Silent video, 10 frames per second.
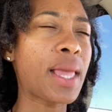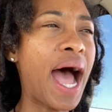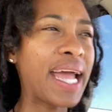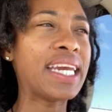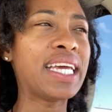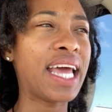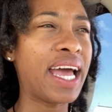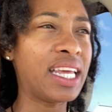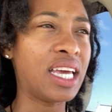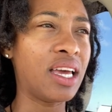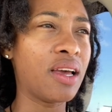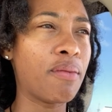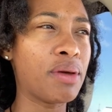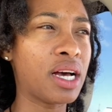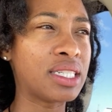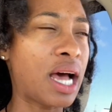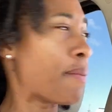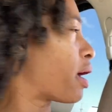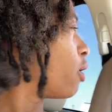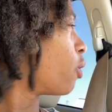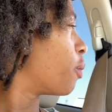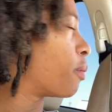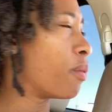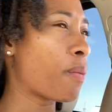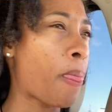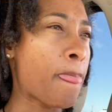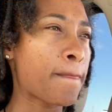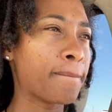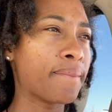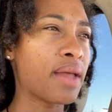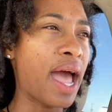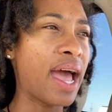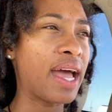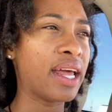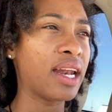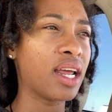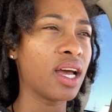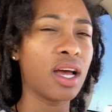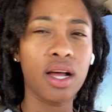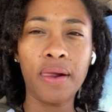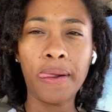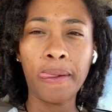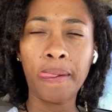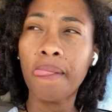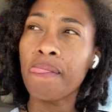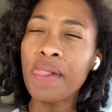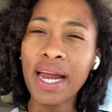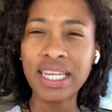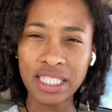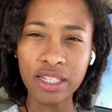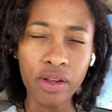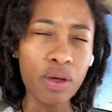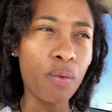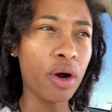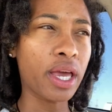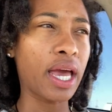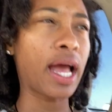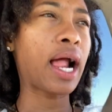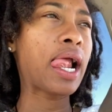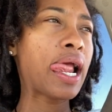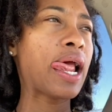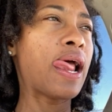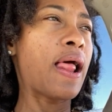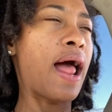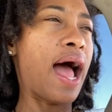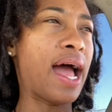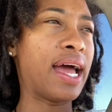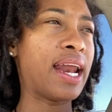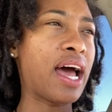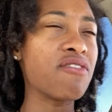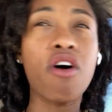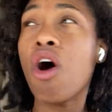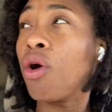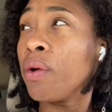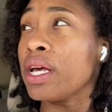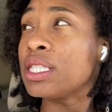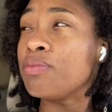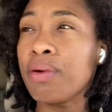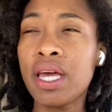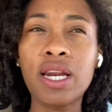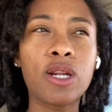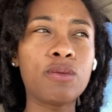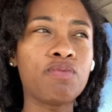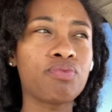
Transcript: I need Eddie because I'm at home and not necessarily working, and I've always been